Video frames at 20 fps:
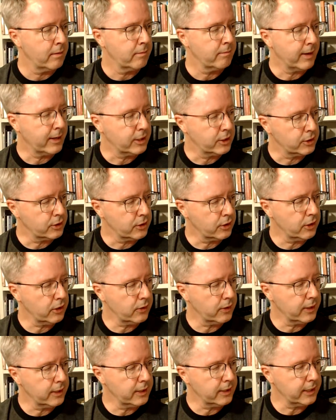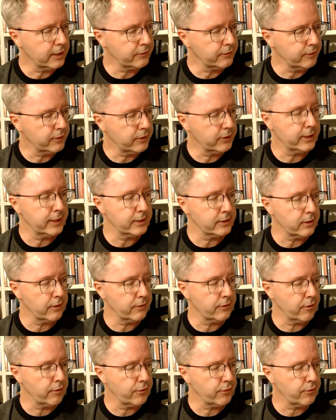Make sure your index finger gets on the